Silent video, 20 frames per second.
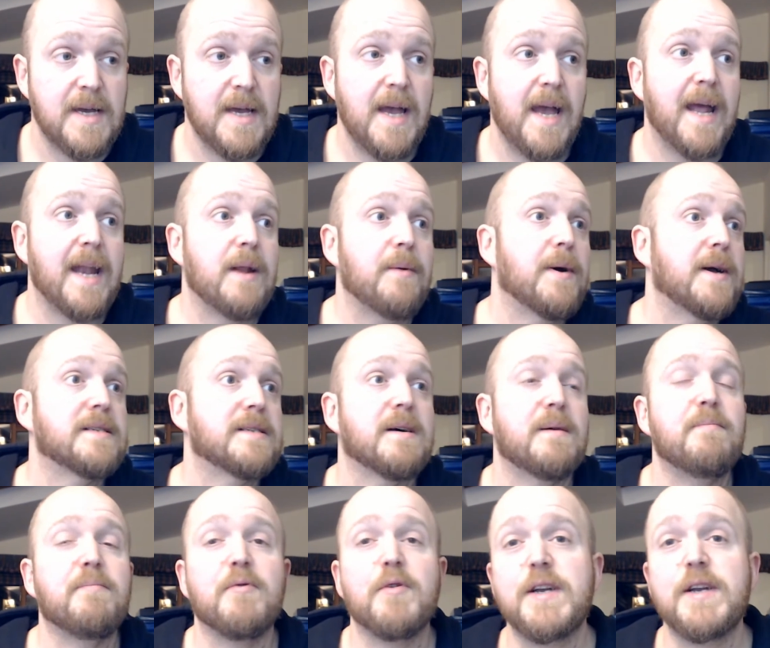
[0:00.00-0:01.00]
Anyway, as I
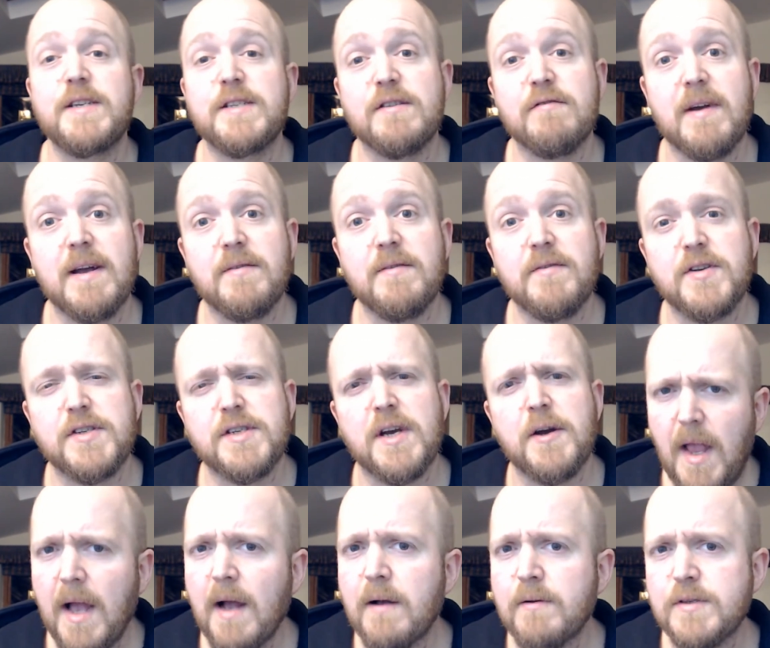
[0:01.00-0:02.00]
breezed around the show,
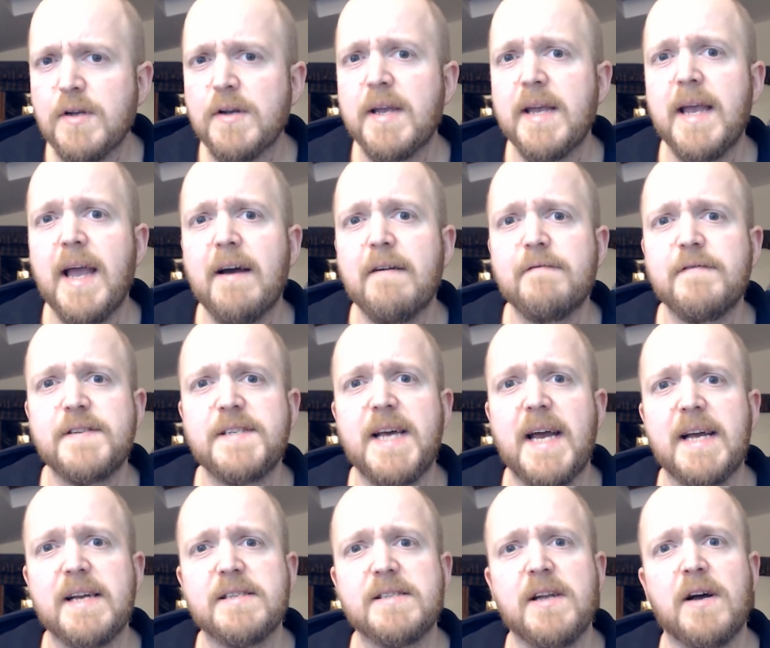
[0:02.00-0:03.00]
I was looking out for
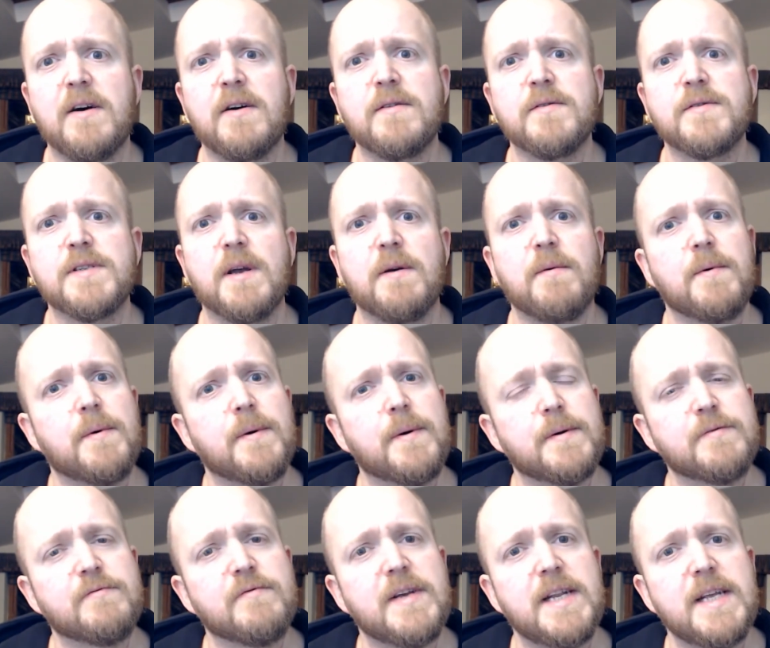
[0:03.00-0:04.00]
textiles, so I
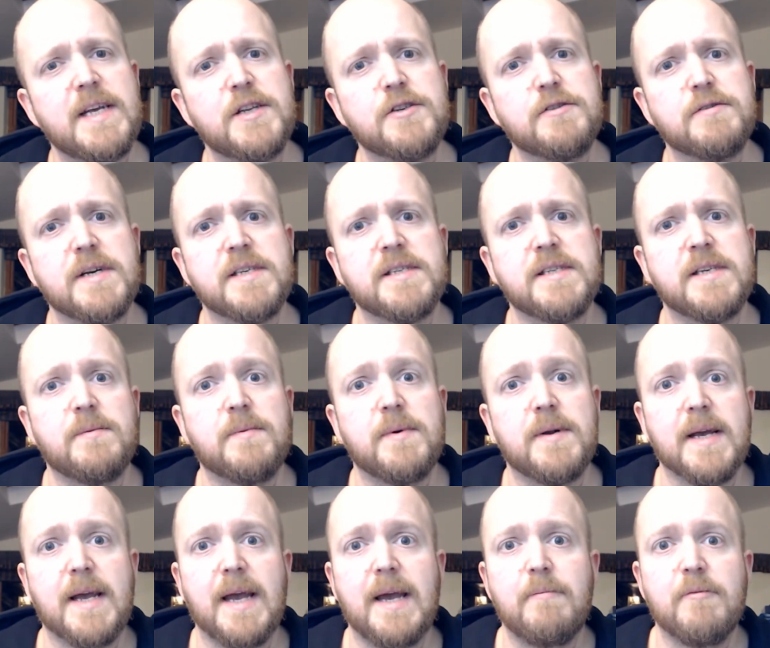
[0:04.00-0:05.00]
was really interested when
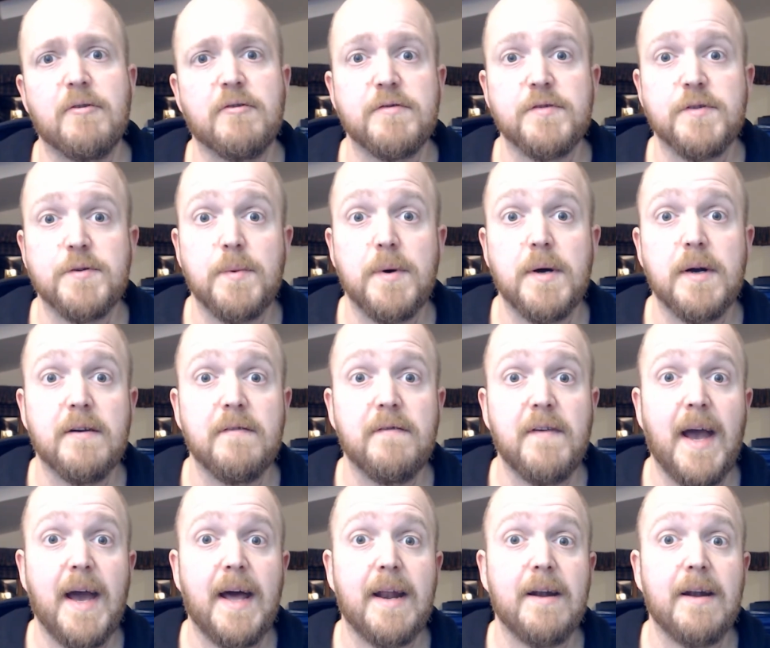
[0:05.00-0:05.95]
I came across the work of Hannah